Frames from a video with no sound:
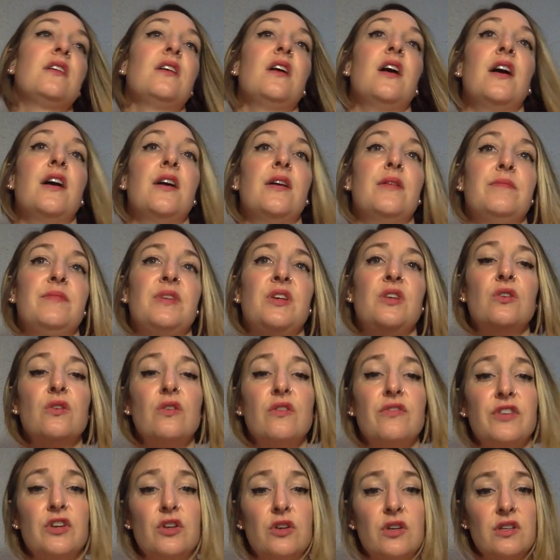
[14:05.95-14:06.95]

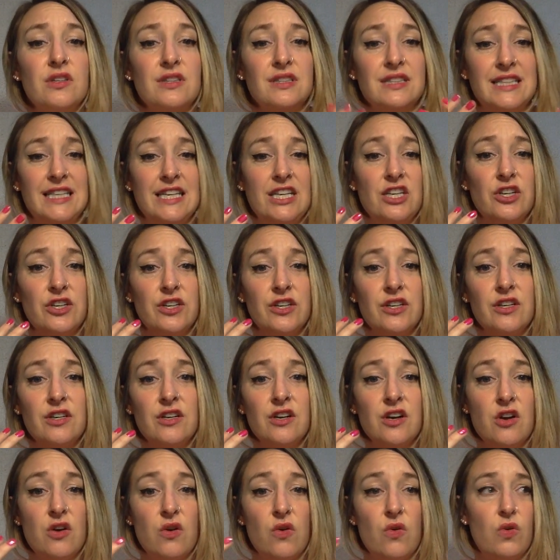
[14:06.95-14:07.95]
If you're a leader
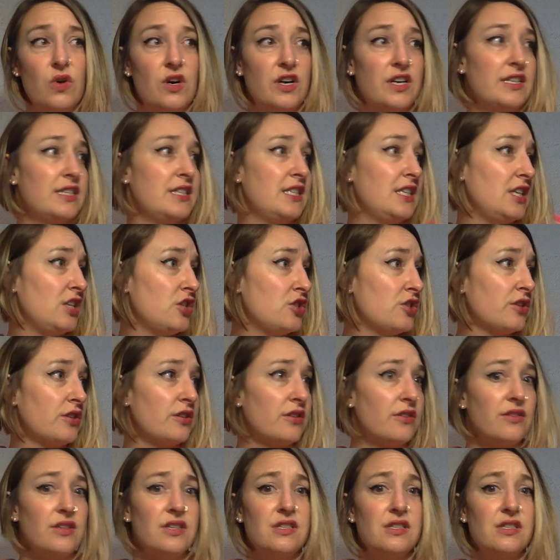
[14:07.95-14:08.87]
or a teacher,